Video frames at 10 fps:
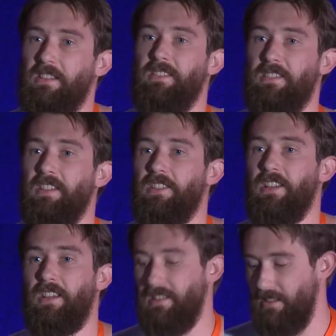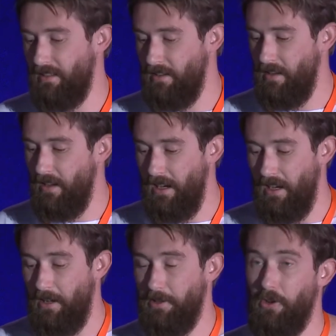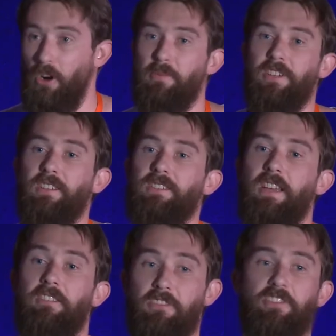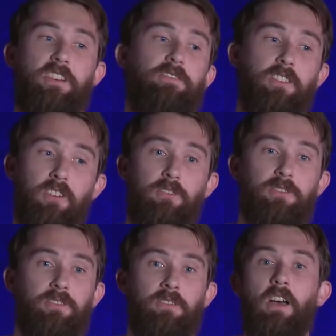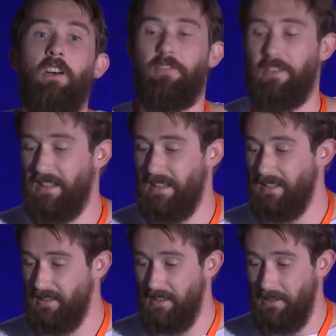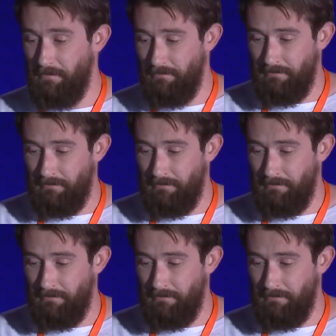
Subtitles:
instantiating your objects and retrieving those fairly easily.